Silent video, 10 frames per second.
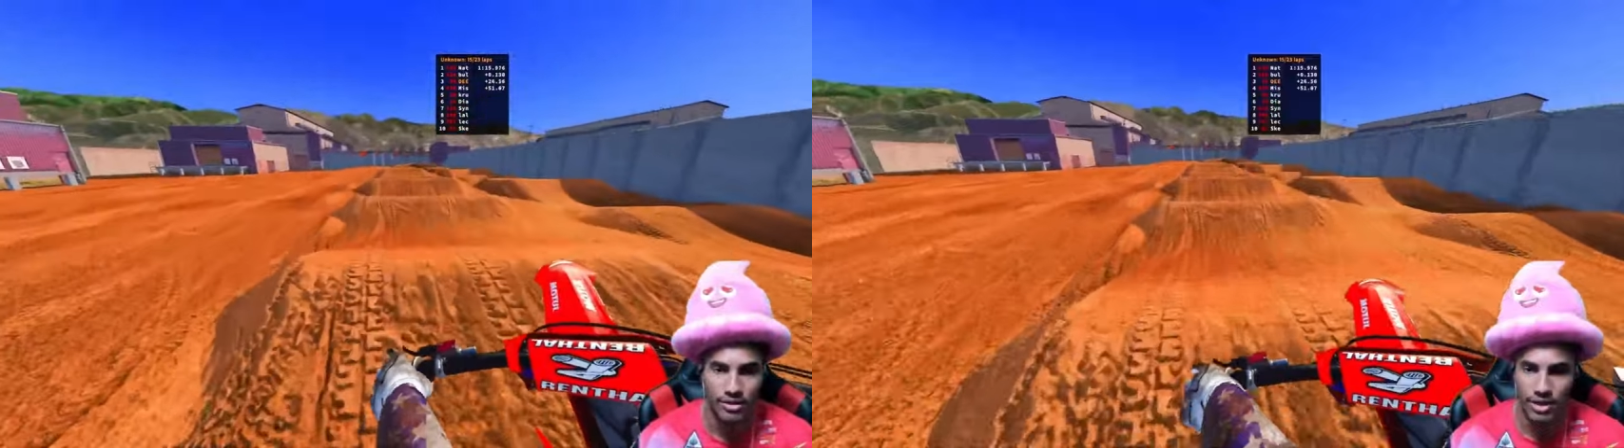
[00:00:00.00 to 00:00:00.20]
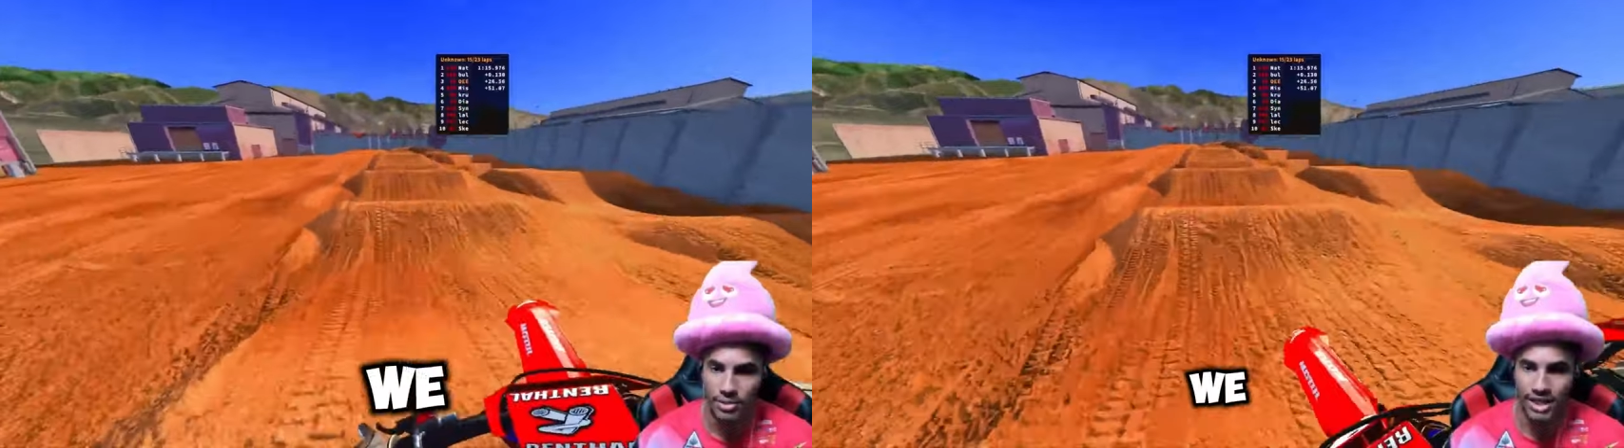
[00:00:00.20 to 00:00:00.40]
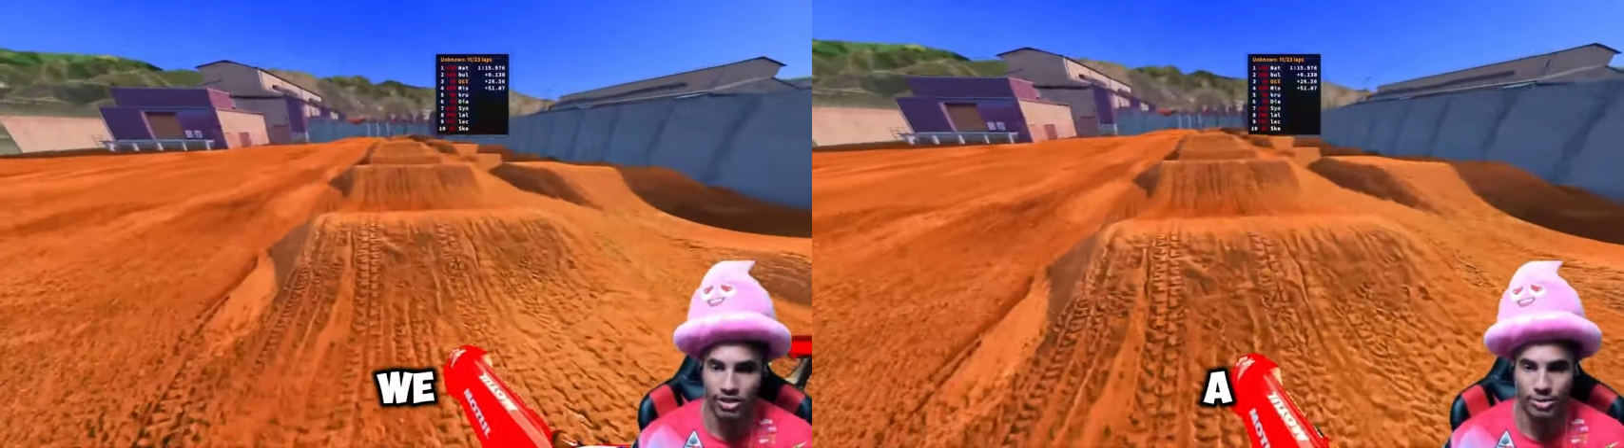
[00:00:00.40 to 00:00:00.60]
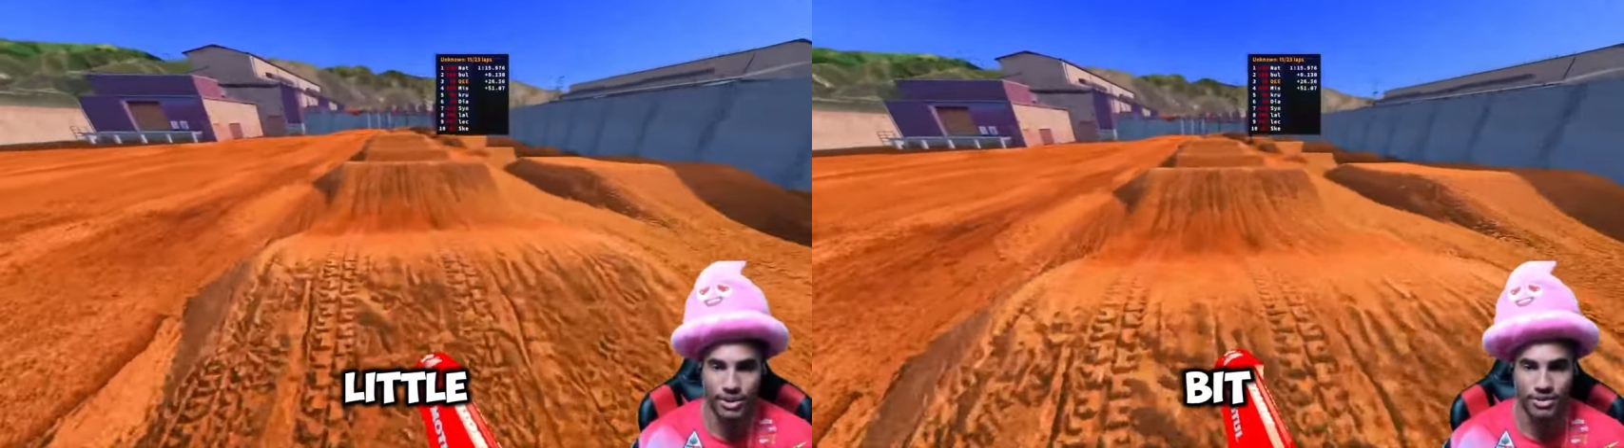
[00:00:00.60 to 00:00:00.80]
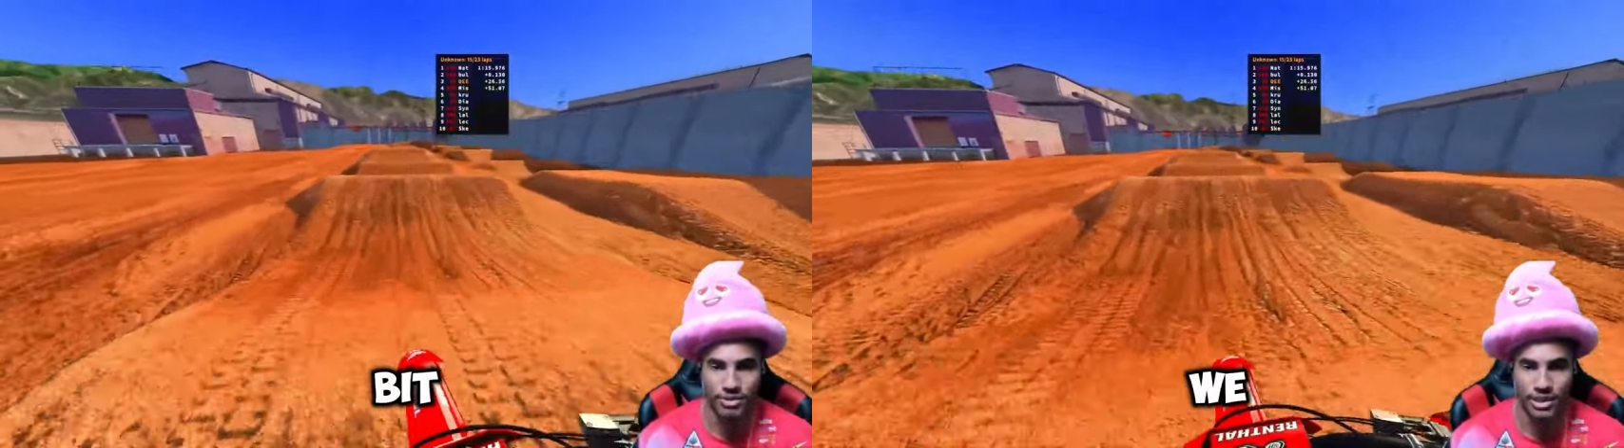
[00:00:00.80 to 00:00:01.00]
We got a little
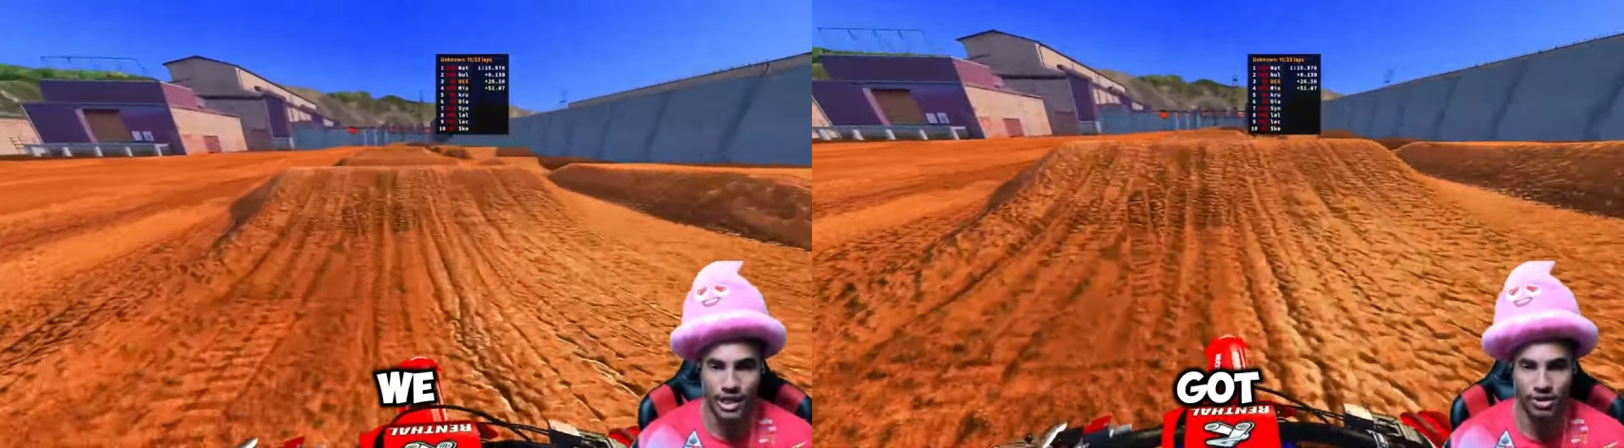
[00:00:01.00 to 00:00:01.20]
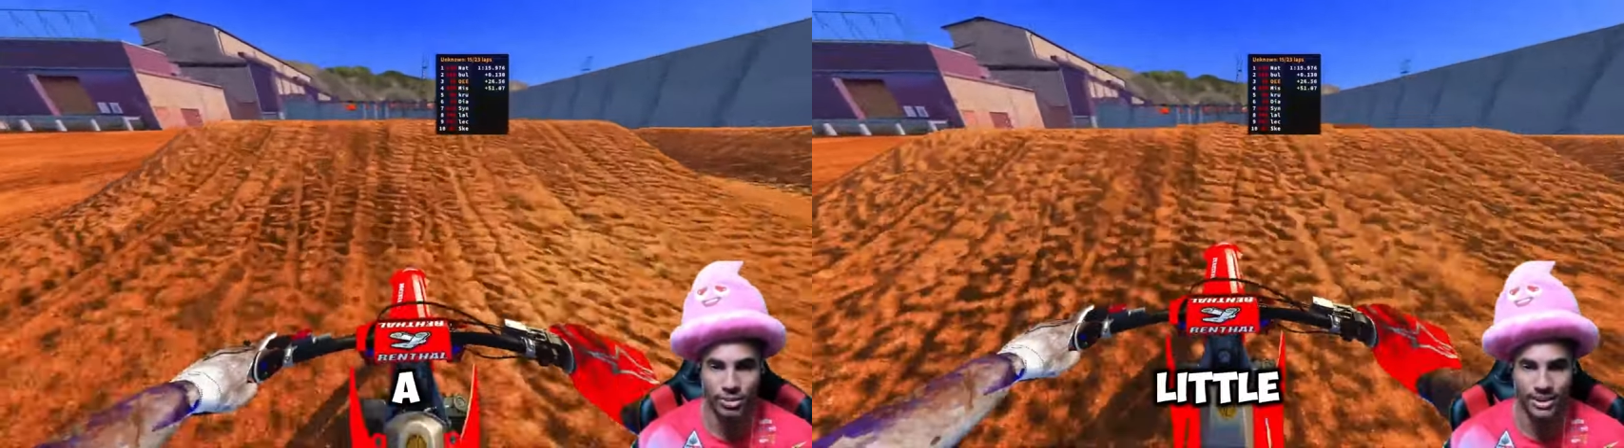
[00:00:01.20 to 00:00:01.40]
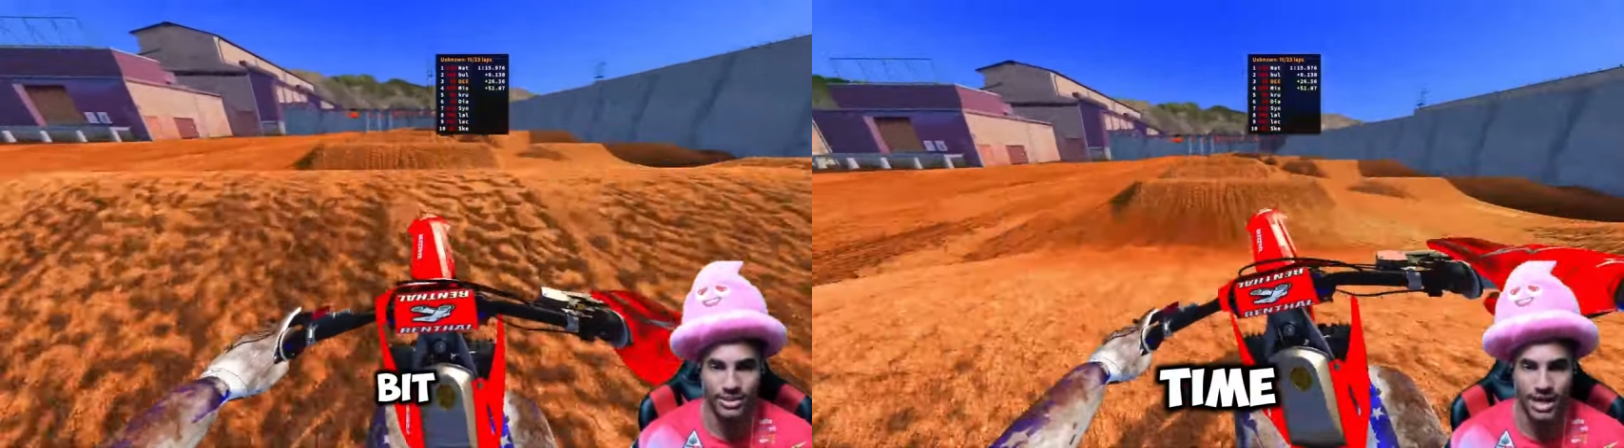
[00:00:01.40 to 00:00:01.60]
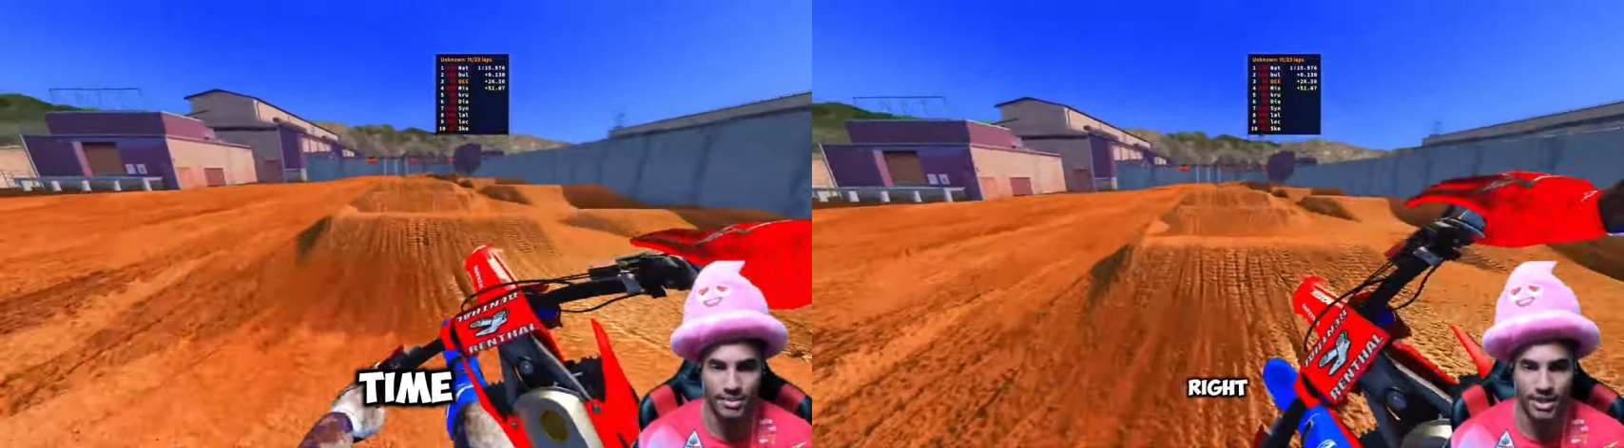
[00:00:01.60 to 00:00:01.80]
bit. Of, we got a little bit of time,